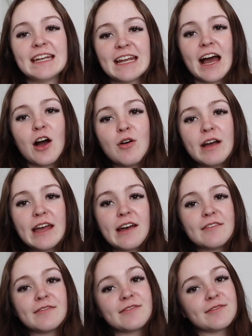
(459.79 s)
And now
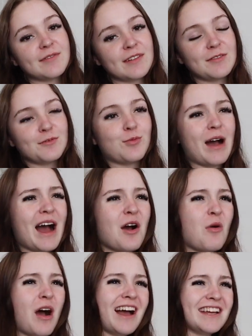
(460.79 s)

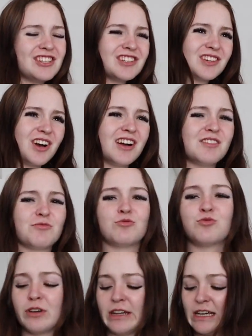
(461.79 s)
I just got
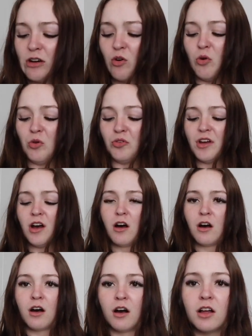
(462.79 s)
really cold.
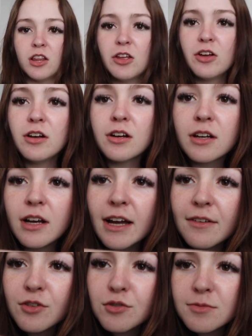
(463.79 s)
Look, I
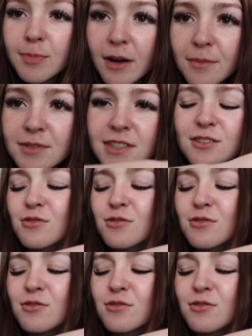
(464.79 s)
have goosebumps.